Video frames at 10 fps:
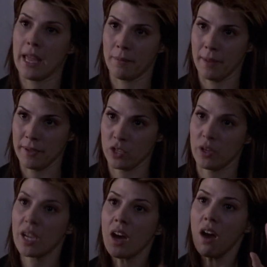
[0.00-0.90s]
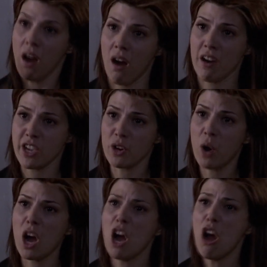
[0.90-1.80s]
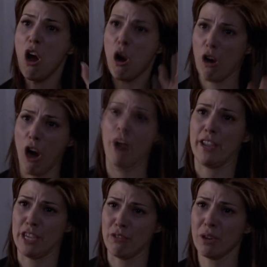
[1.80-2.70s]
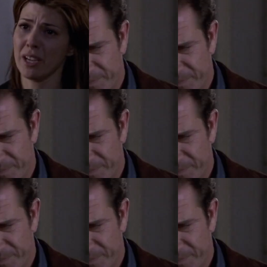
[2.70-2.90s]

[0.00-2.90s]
me out of my misery. Are you or aren't you?